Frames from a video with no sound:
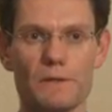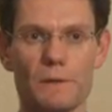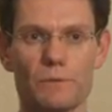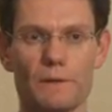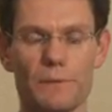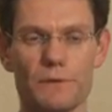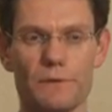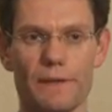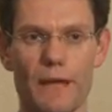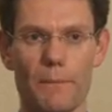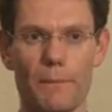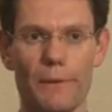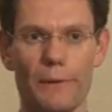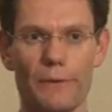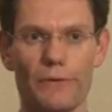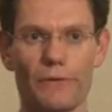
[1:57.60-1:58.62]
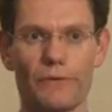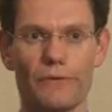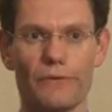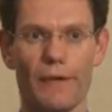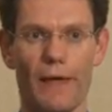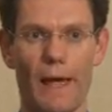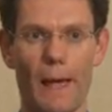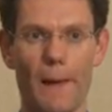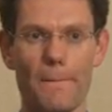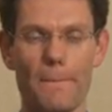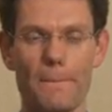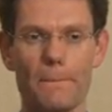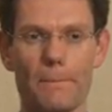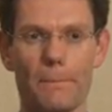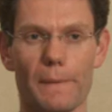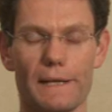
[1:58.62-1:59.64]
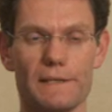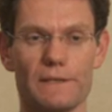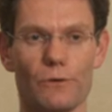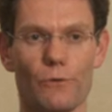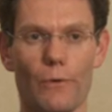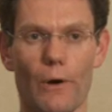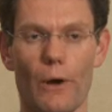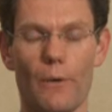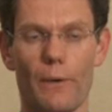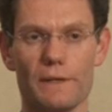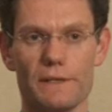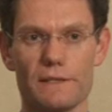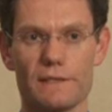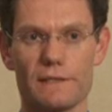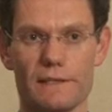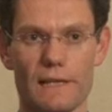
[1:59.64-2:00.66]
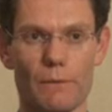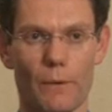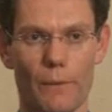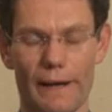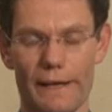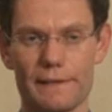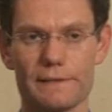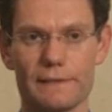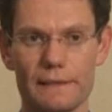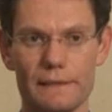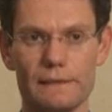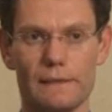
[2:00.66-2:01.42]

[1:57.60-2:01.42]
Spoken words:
subscription numbers beginning to grow at a slower rate,